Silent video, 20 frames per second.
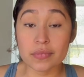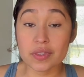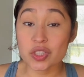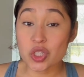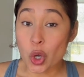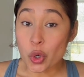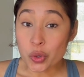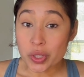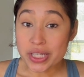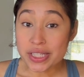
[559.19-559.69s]

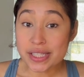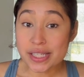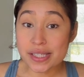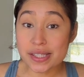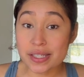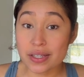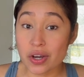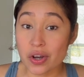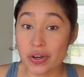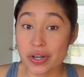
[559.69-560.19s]
Don't get
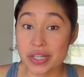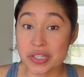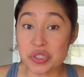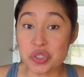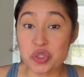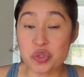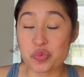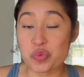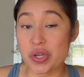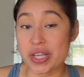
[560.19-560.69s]

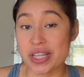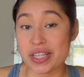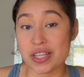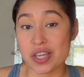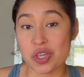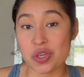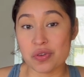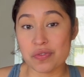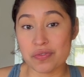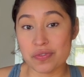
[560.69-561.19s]
discouraged when
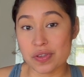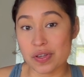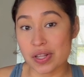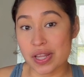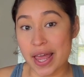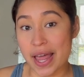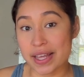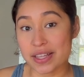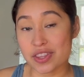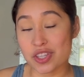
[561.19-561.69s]
you feel
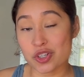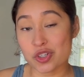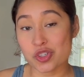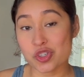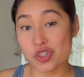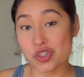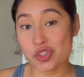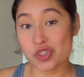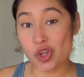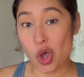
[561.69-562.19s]
like there's
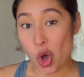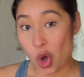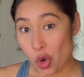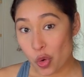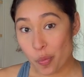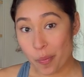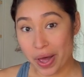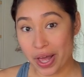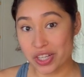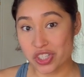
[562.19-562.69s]
so
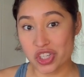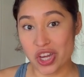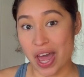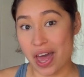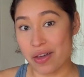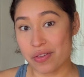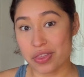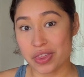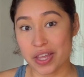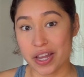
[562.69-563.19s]
much
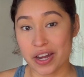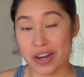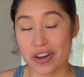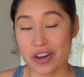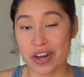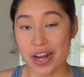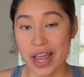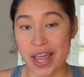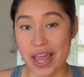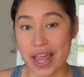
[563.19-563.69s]
out
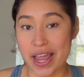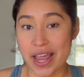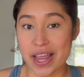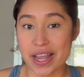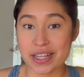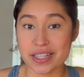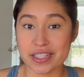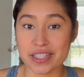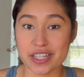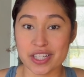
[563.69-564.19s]
there
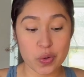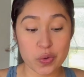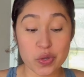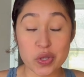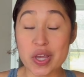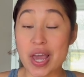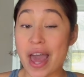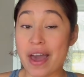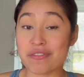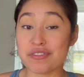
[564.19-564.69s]
and
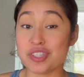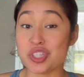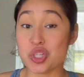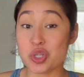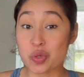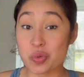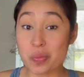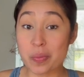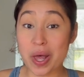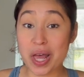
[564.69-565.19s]
you have
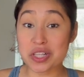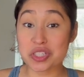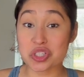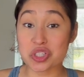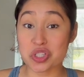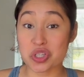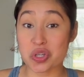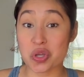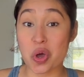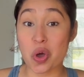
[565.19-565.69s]
too much
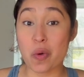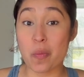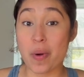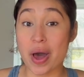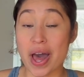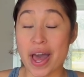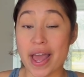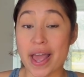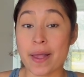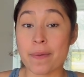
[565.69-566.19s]
to go
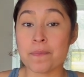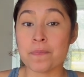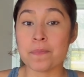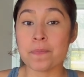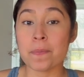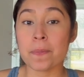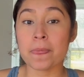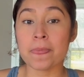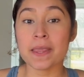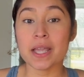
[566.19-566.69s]
by.
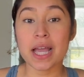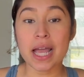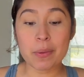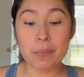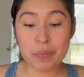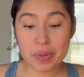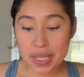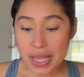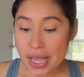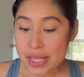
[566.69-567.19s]

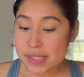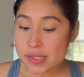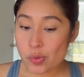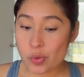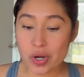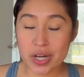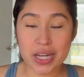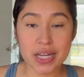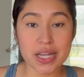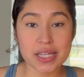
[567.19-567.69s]
Be as
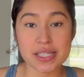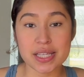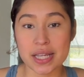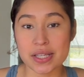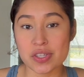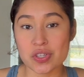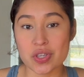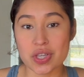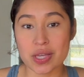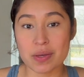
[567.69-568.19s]
organized
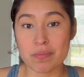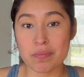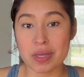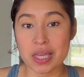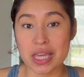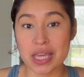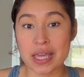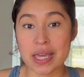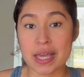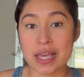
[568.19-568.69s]
as you can
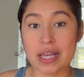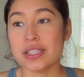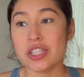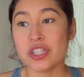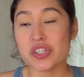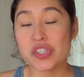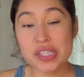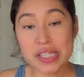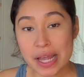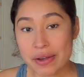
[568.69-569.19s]
be.
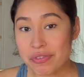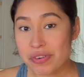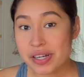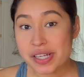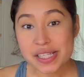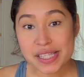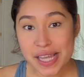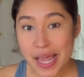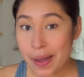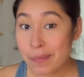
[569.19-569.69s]
There's never a
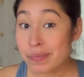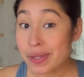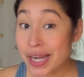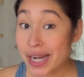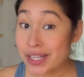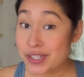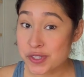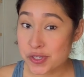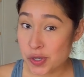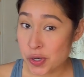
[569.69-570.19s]
time that
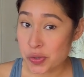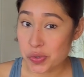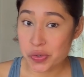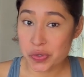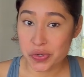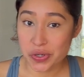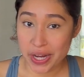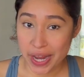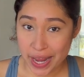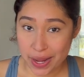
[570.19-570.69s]
I don't
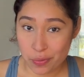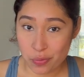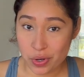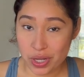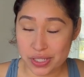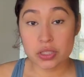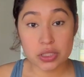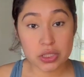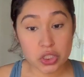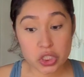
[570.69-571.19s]
create
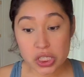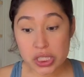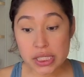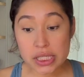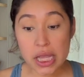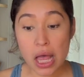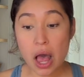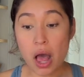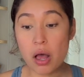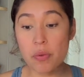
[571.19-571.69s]
one, just
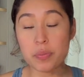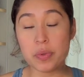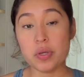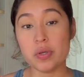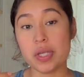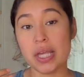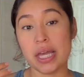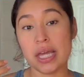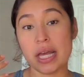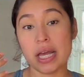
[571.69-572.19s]
to help you
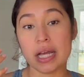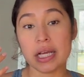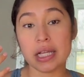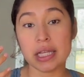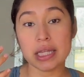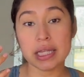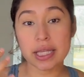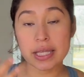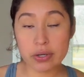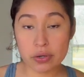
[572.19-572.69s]
get a
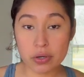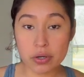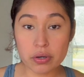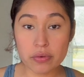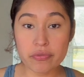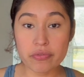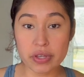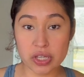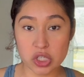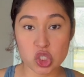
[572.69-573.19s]

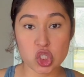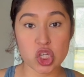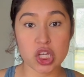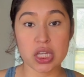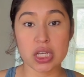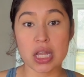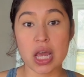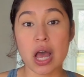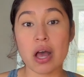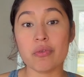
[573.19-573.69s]
clearer
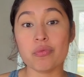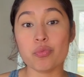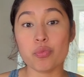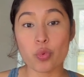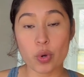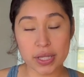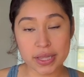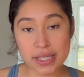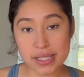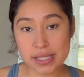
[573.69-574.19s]
vision of
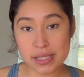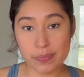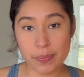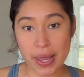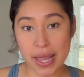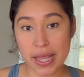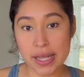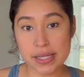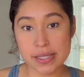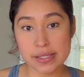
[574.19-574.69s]
what the
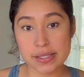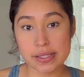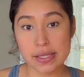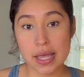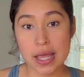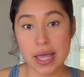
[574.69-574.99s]
space